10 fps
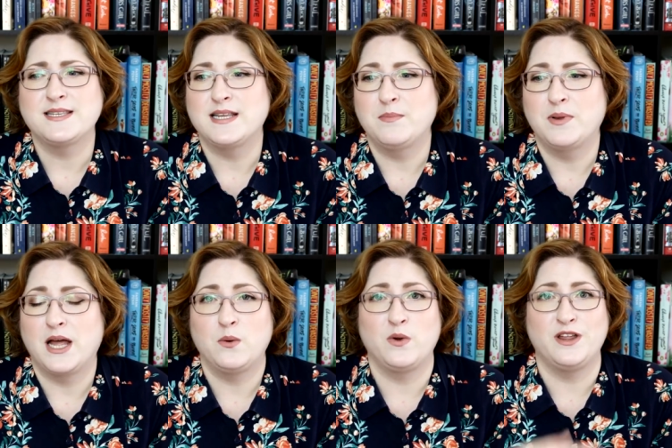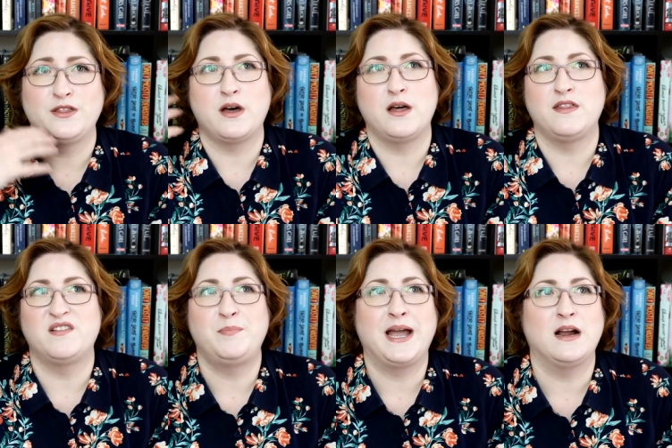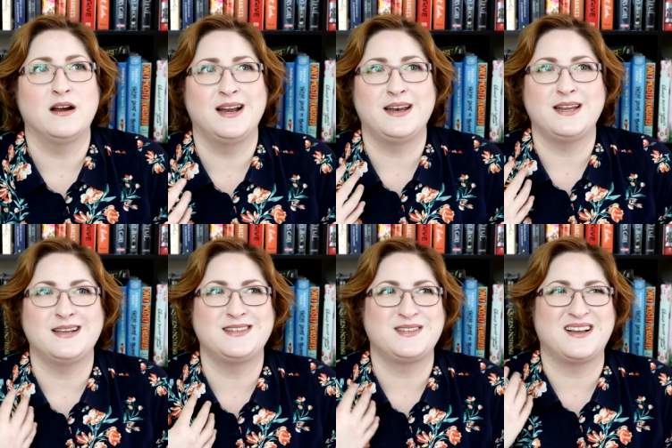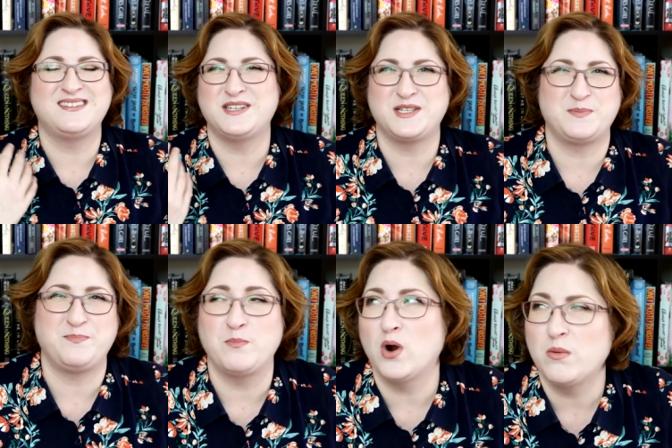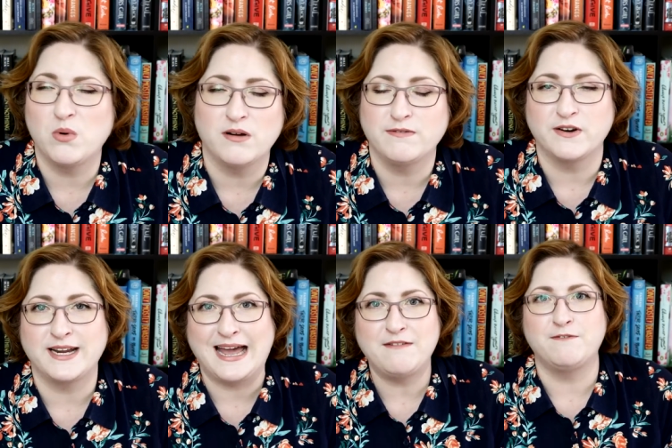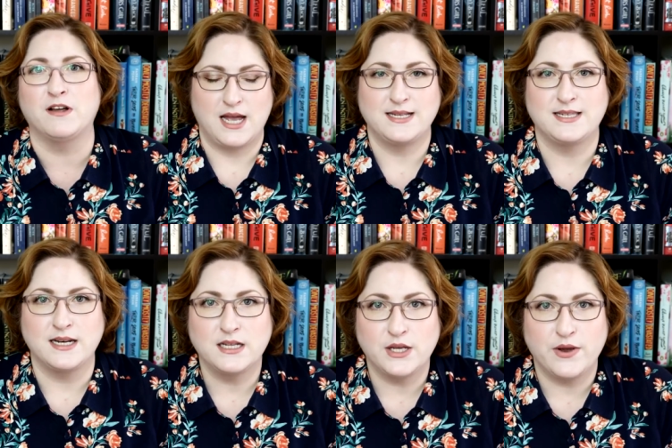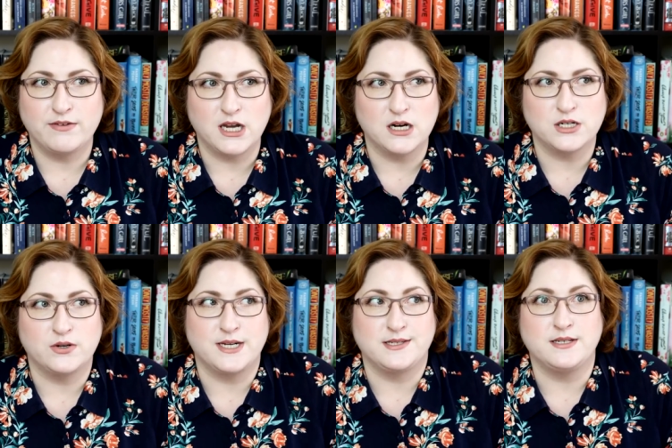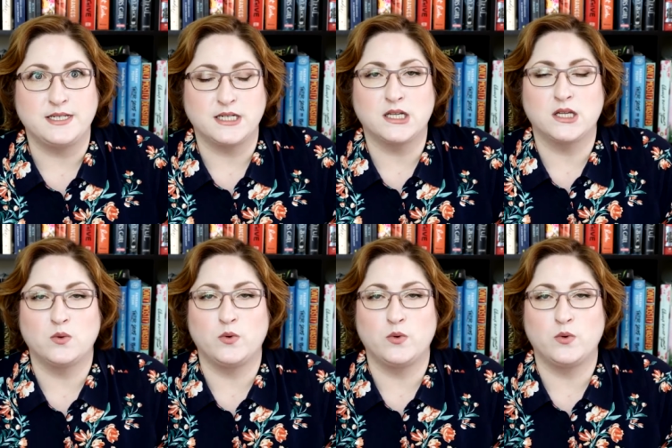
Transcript: a subplot with uh, the parent is uh, just more and more forgetful. And suddenly you have a character who has to deal